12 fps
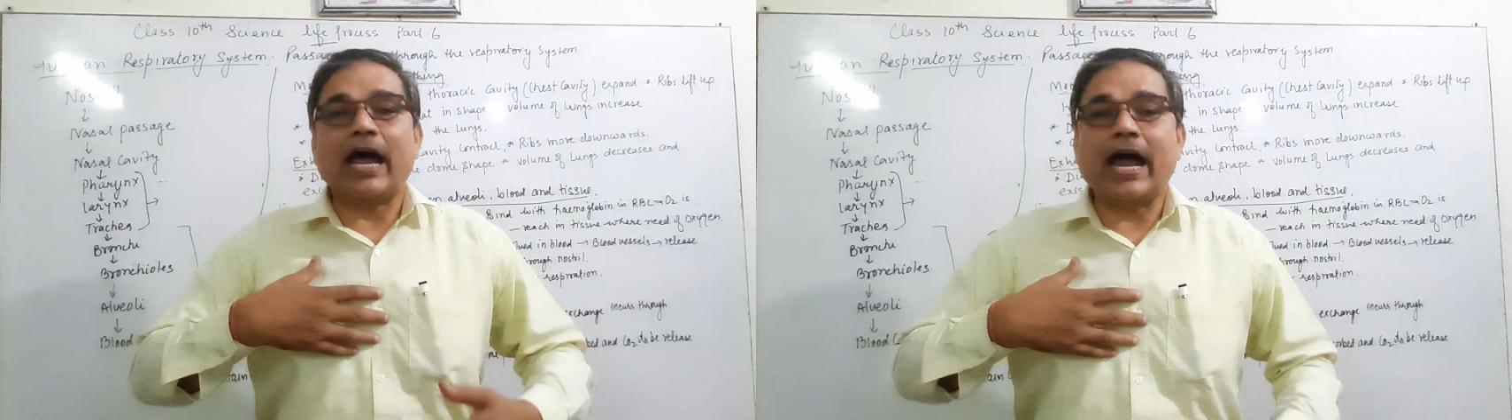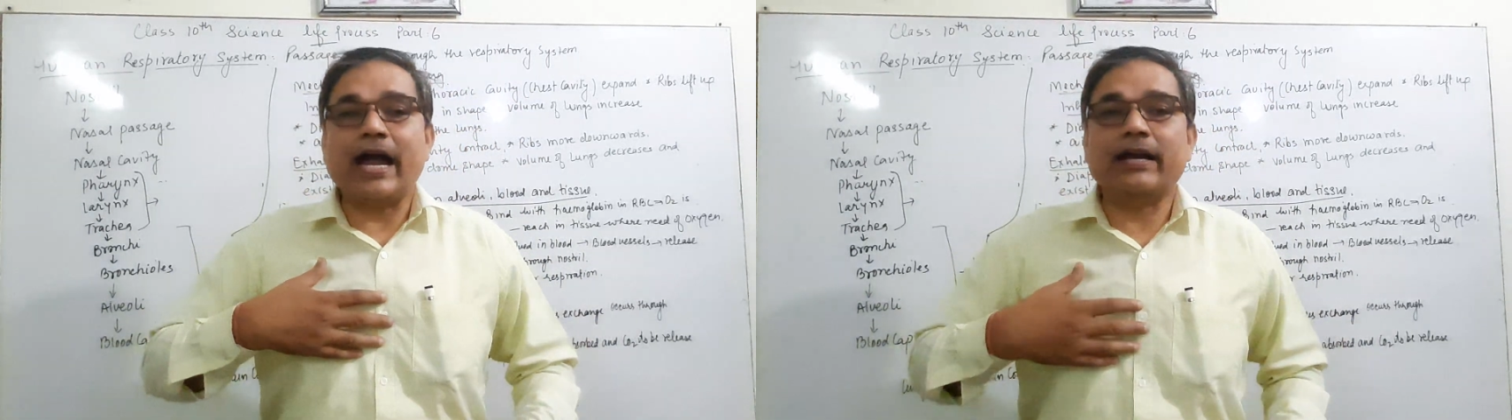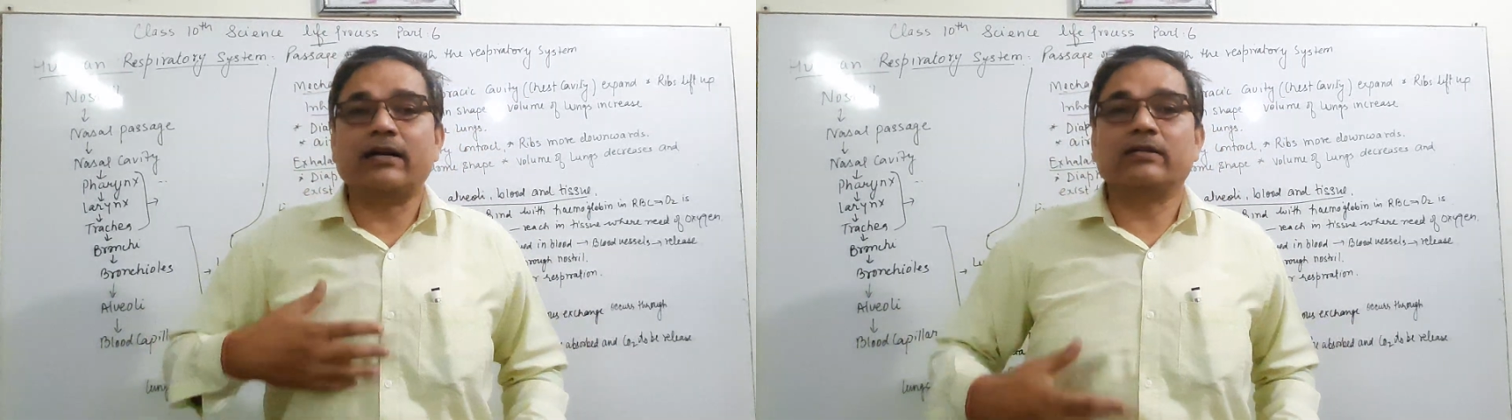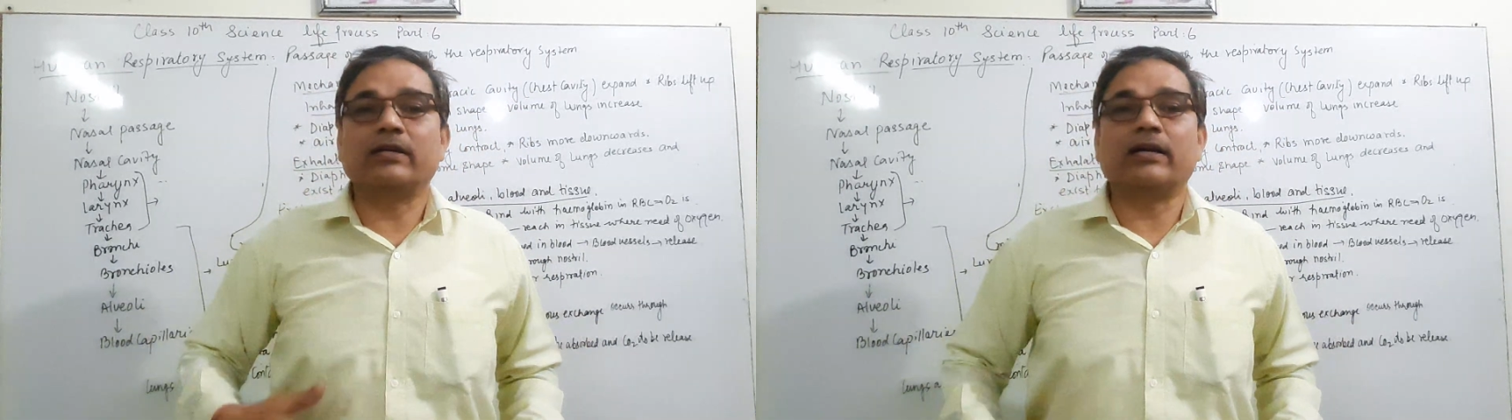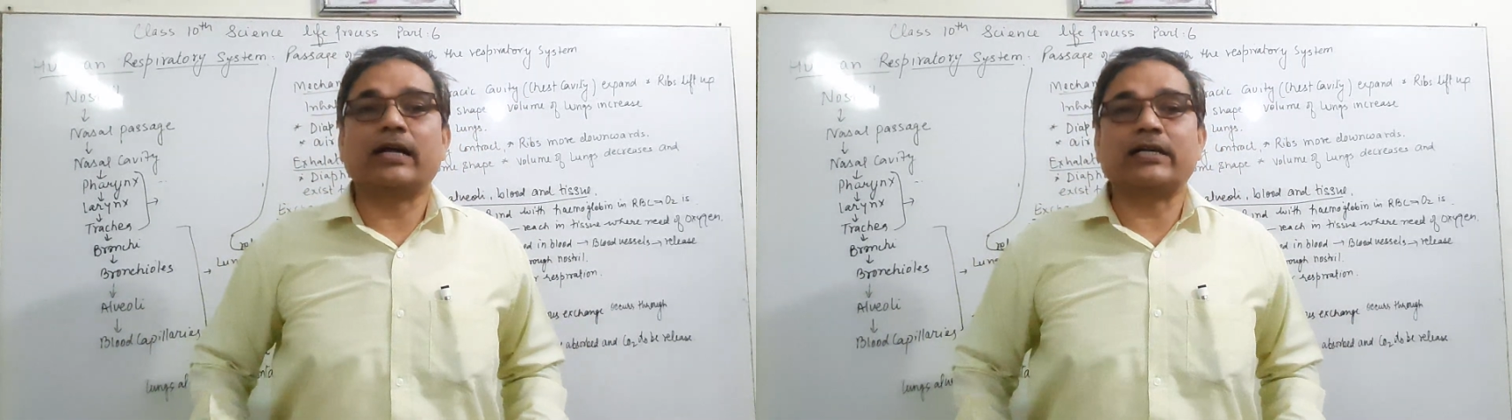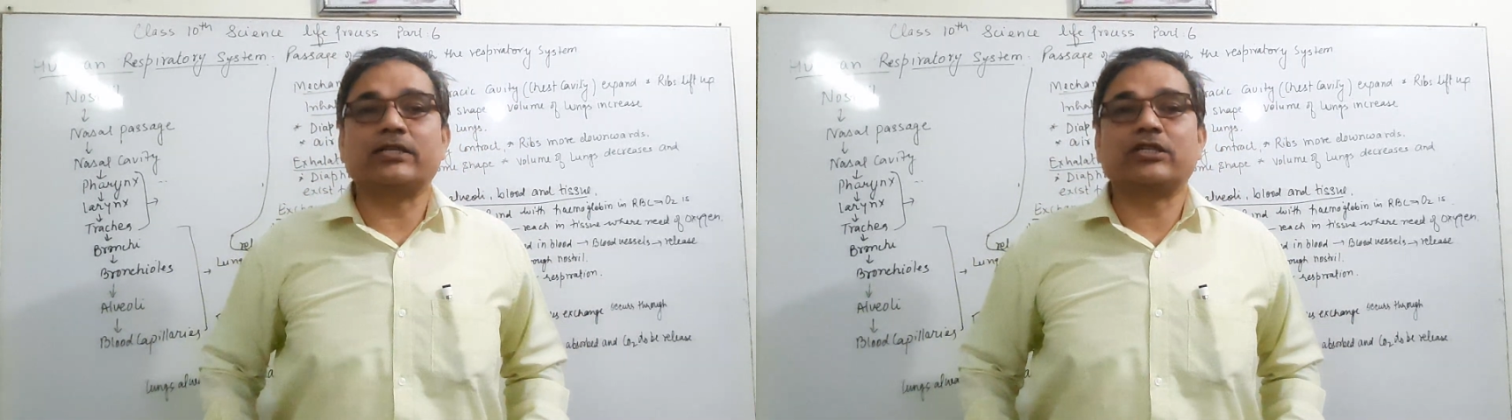and the
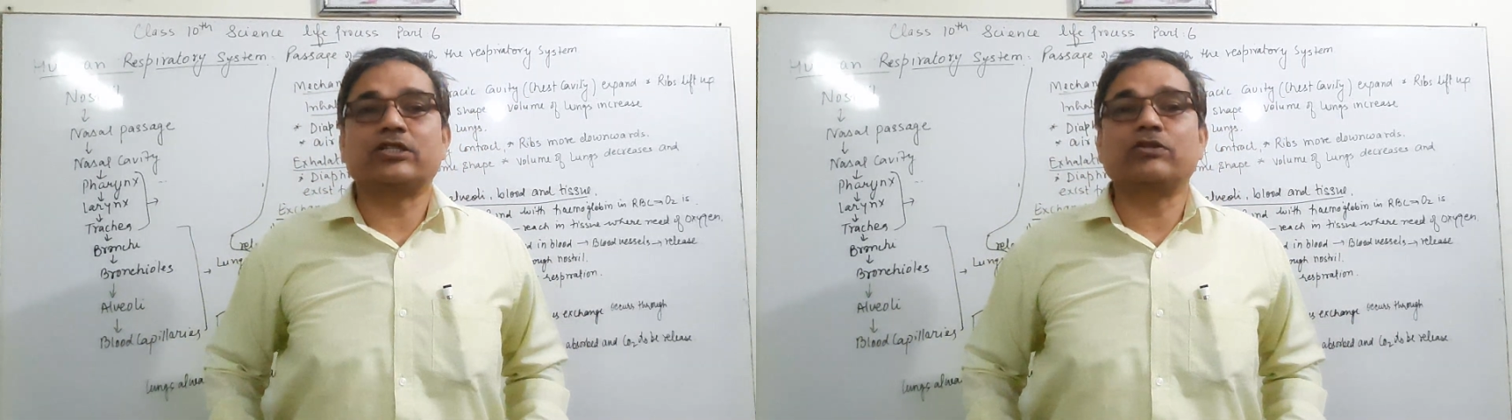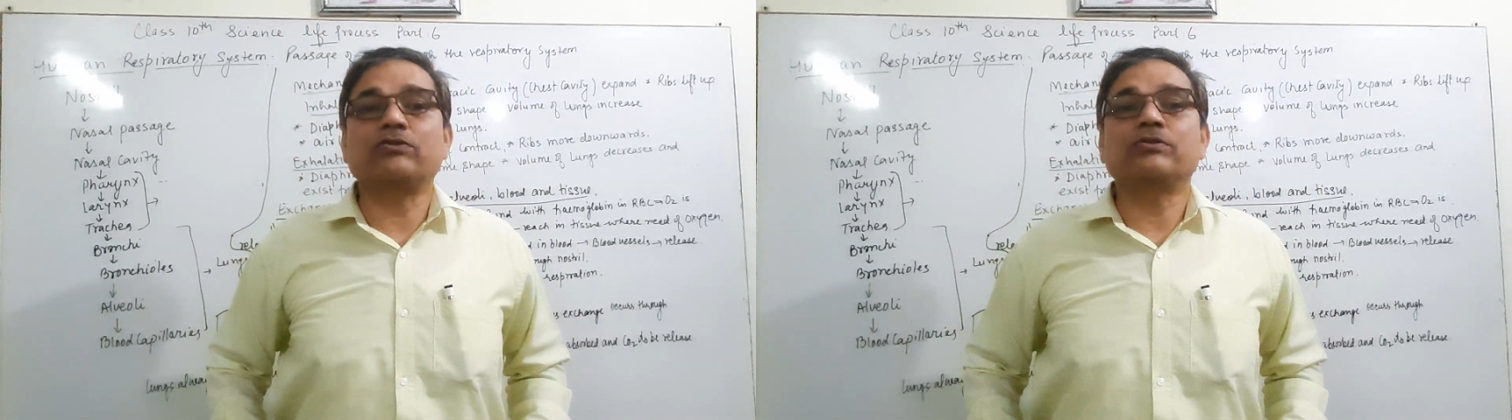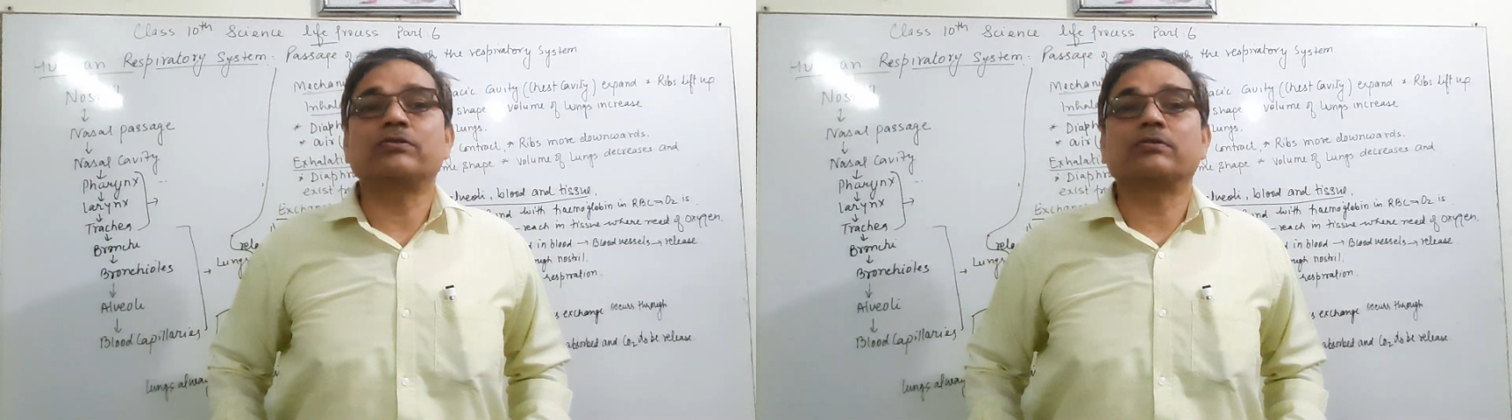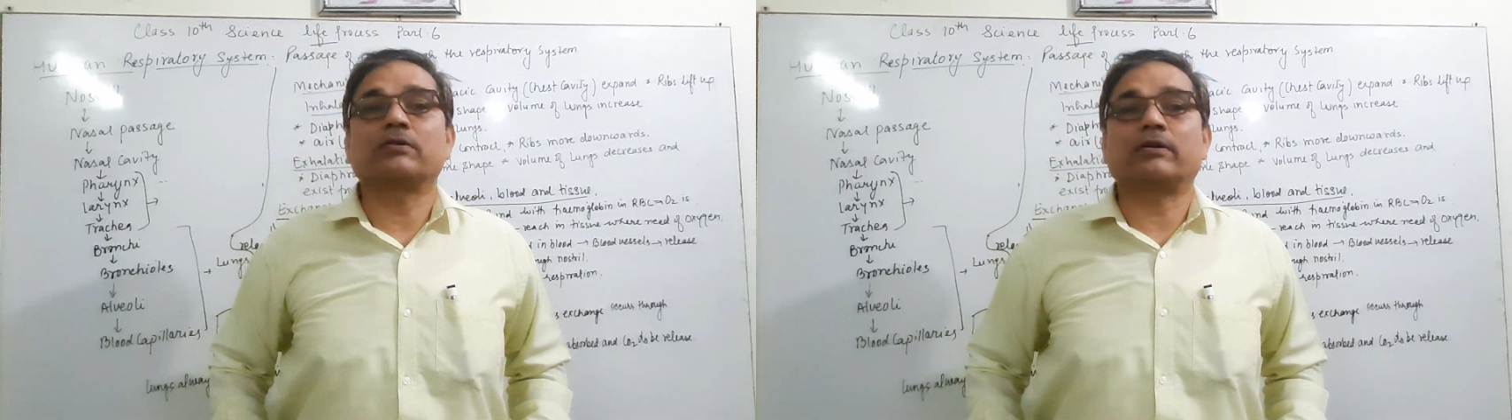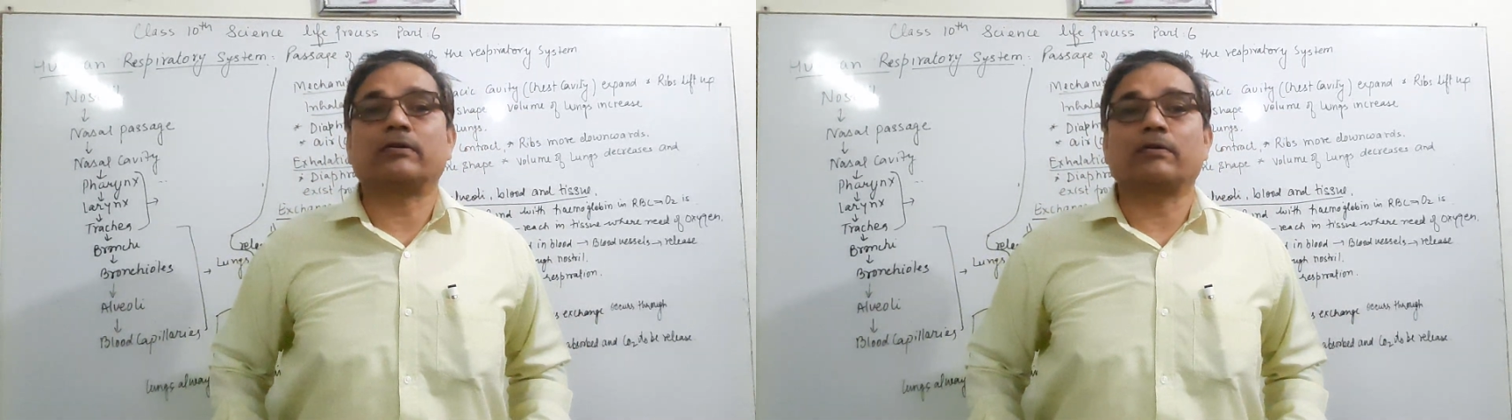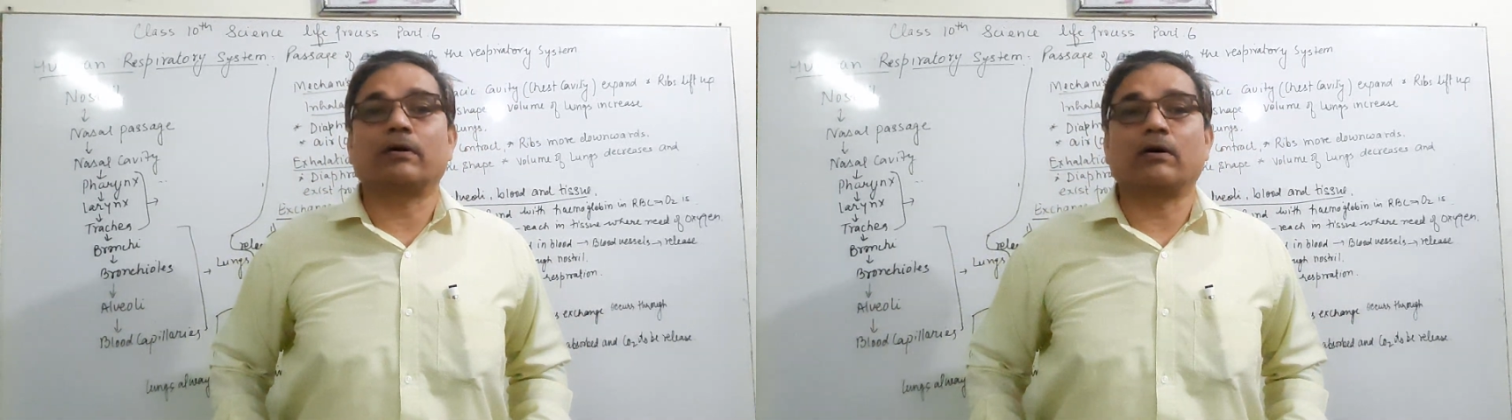digestive
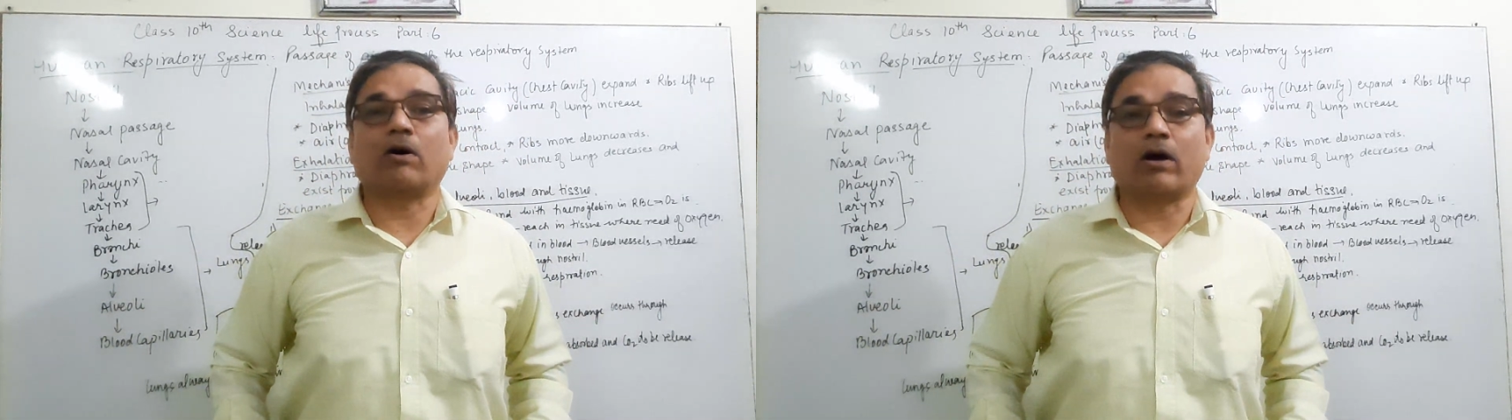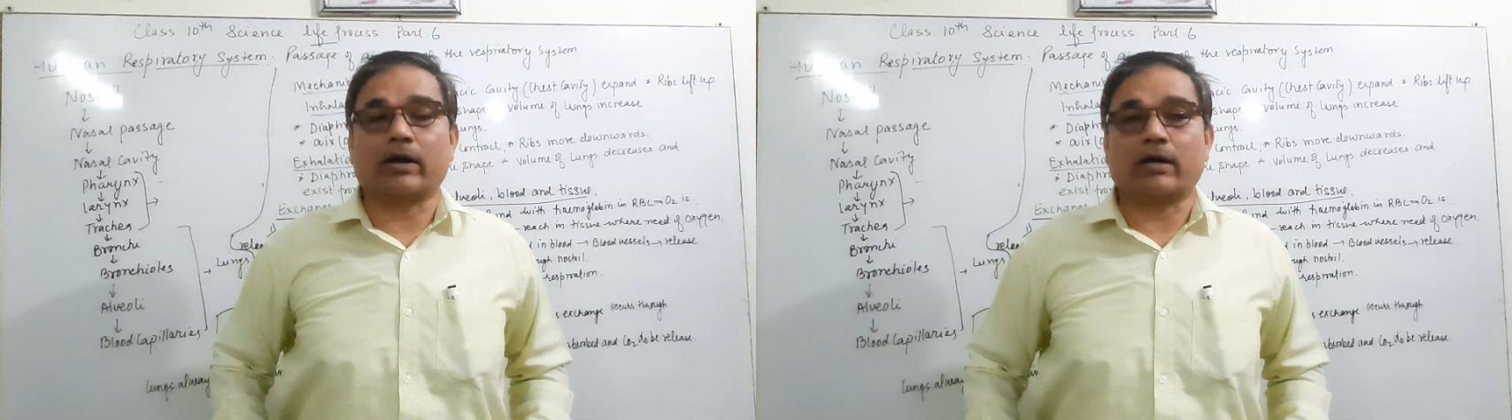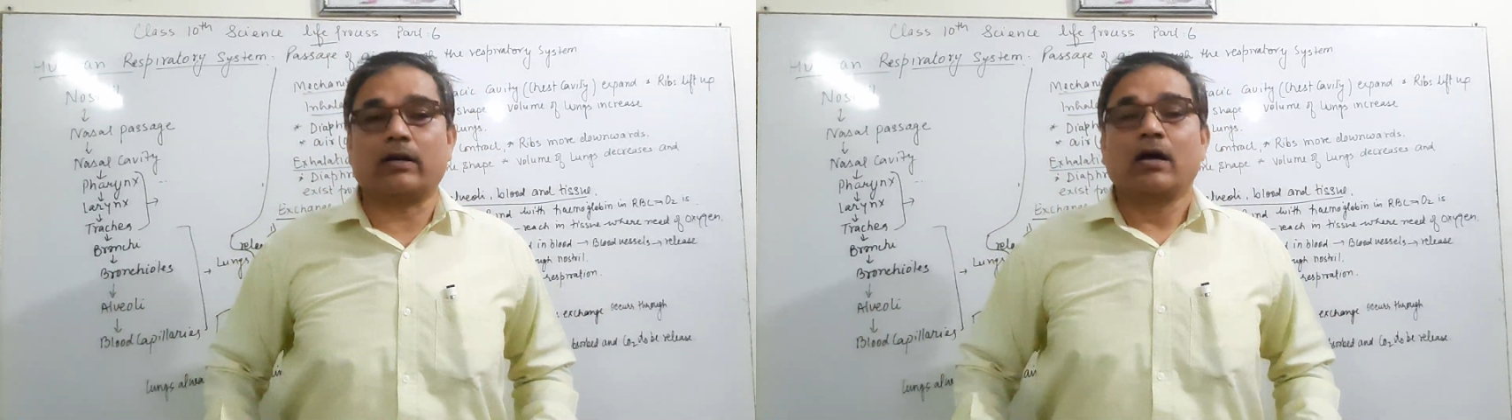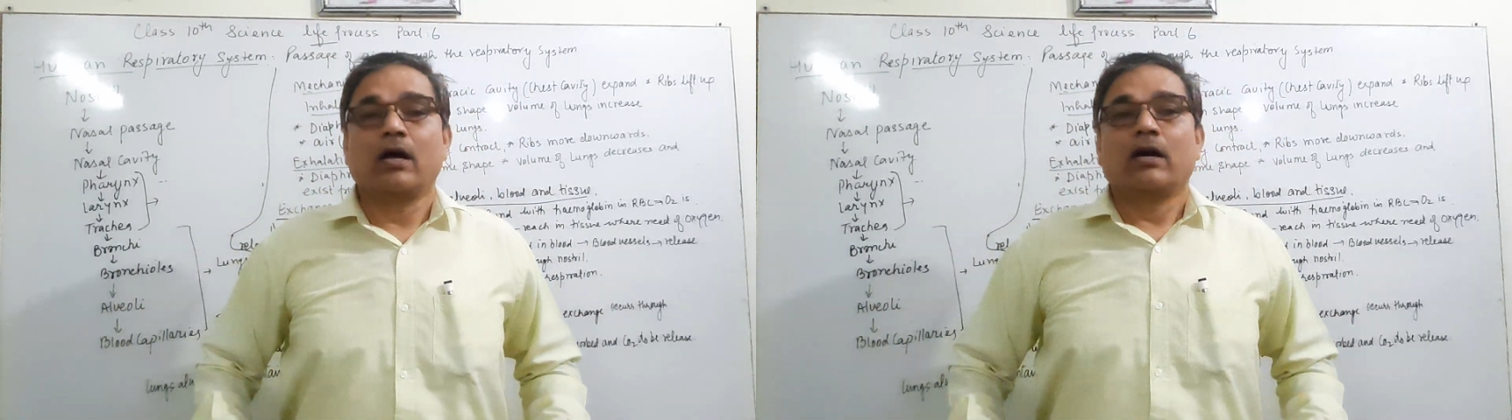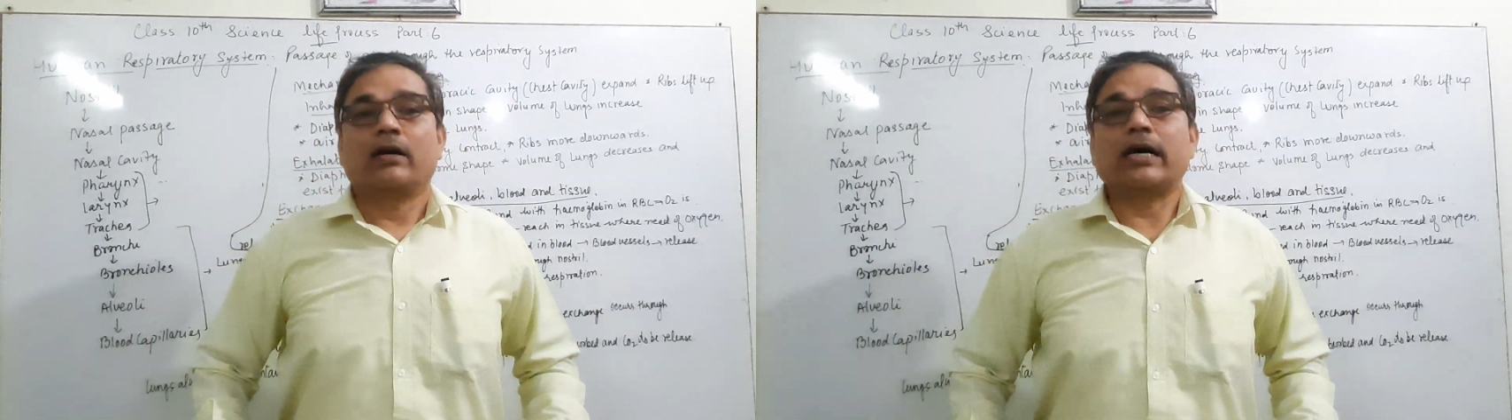organ.